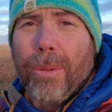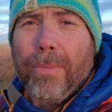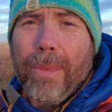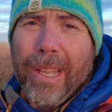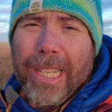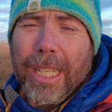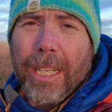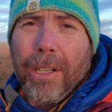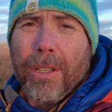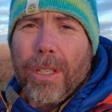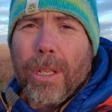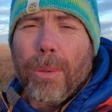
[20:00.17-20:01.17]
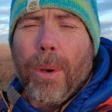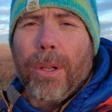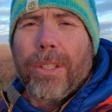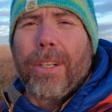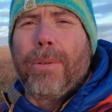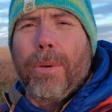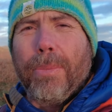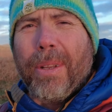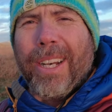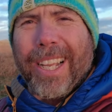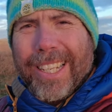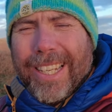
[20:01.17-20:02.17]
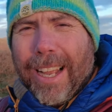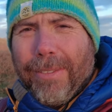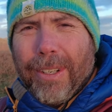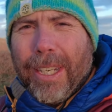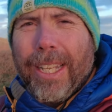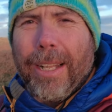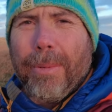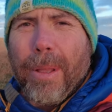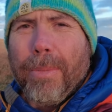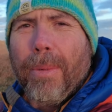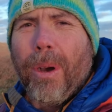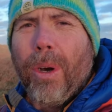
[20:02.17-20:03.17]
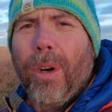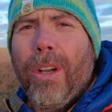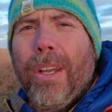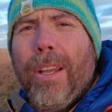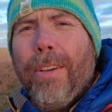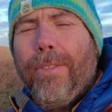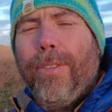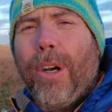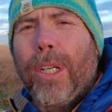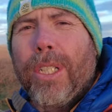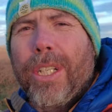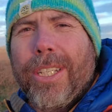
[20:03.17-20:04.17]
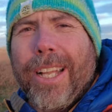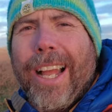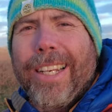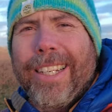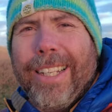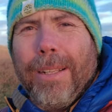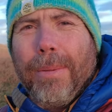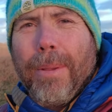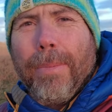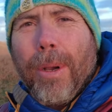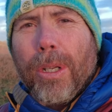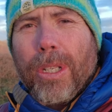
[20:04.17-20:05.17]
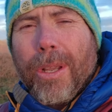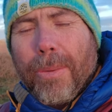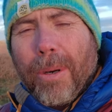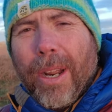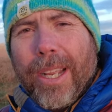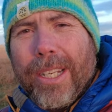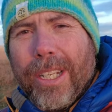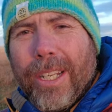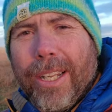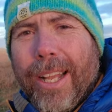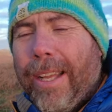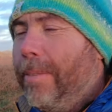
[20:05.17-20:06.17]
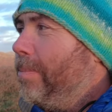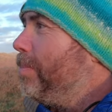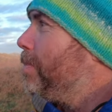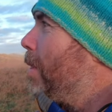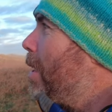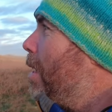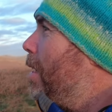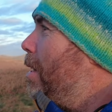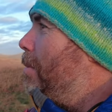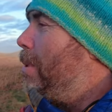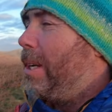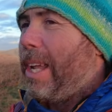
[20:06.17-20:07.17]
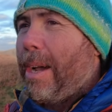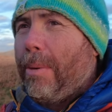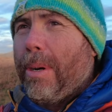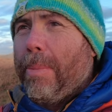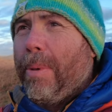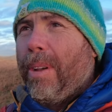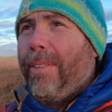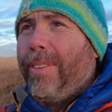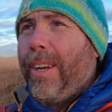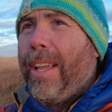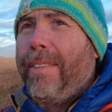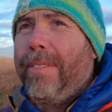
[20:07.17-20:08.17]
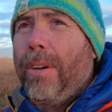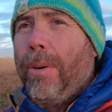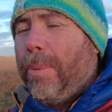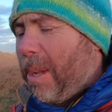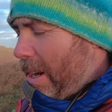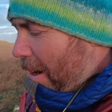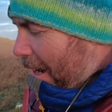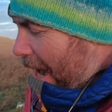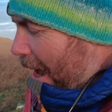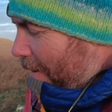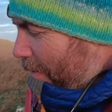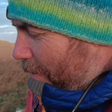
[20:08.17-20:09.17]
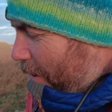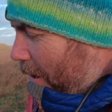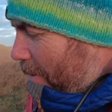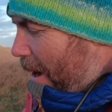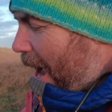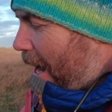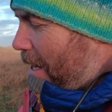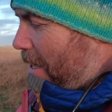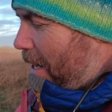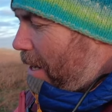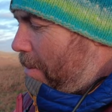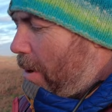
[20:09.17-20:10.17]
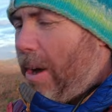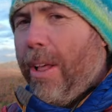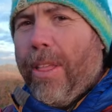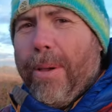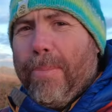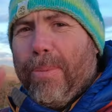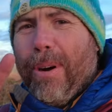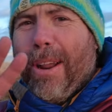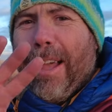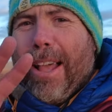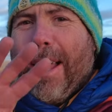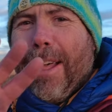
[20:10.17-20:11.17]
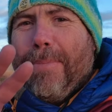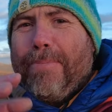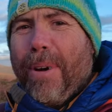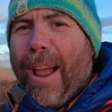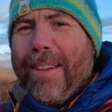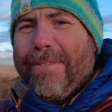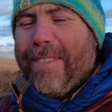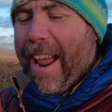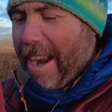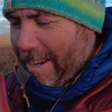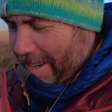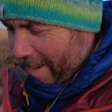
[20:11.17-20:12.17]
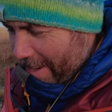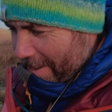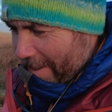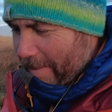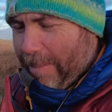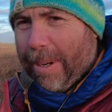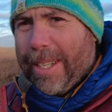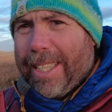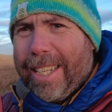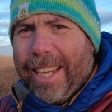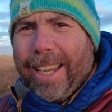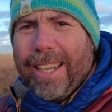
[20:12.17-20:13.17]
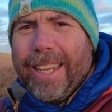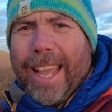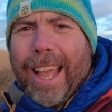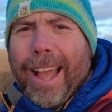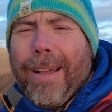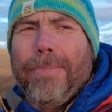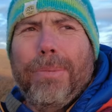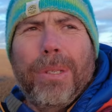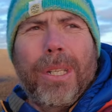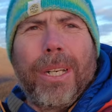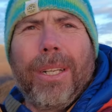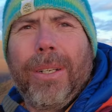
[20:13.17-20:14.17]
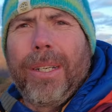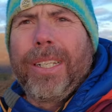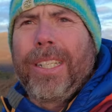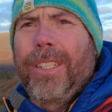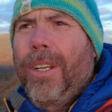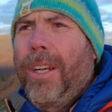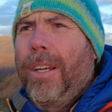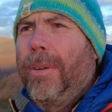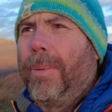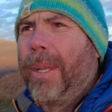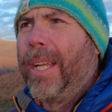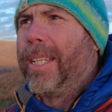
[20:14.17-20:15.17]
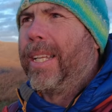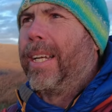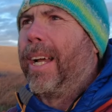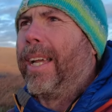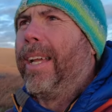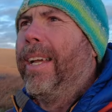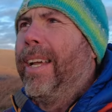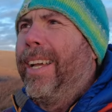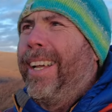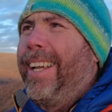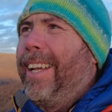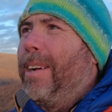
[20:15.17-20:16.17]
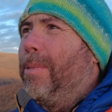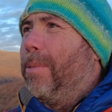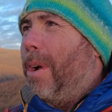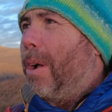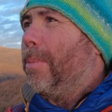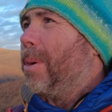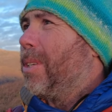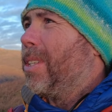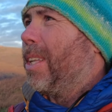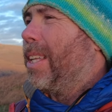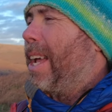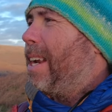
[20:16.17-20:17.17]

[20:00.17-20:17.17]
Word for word: with mist across the water, it would be nice to have a little bit more fog just to add a little bit more separation there. But yeah, what a beautiful evening up here. I can't feel my hands anymore, they're br bright red. But uh, yeah, absolutely stunning up here tonight. We're almost at the